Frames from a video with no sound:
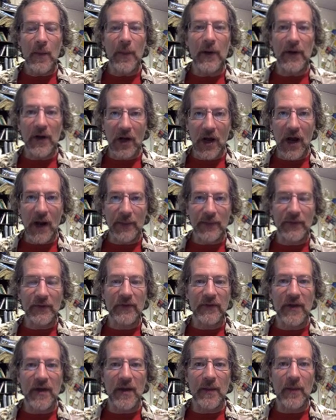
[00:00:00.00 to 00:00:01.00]
but a couple
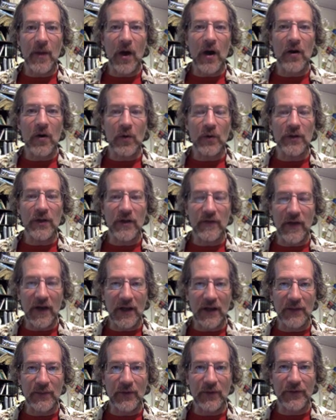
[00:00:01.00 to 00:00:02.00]
of them are only
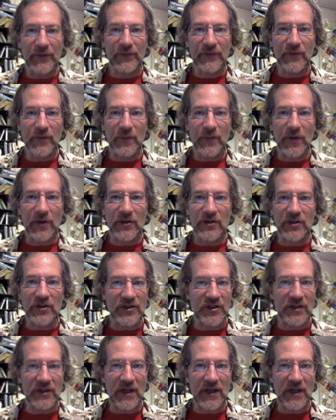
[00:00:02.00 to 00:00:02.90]
available through purchase,